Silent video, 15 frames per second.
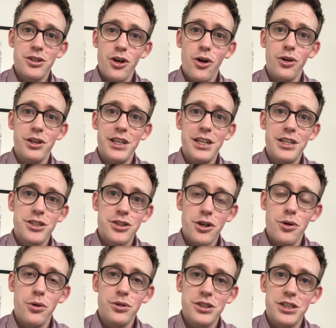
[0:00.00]
colleagues
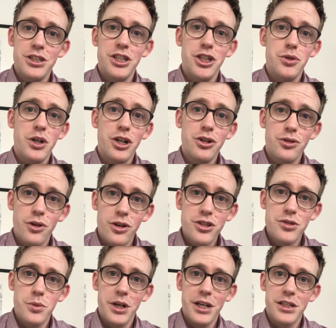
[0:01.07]
old and new
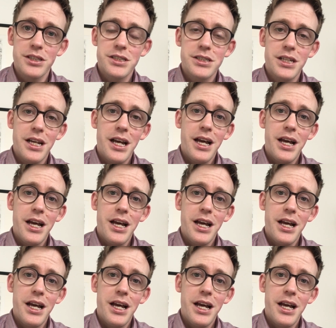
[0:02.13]
across Wales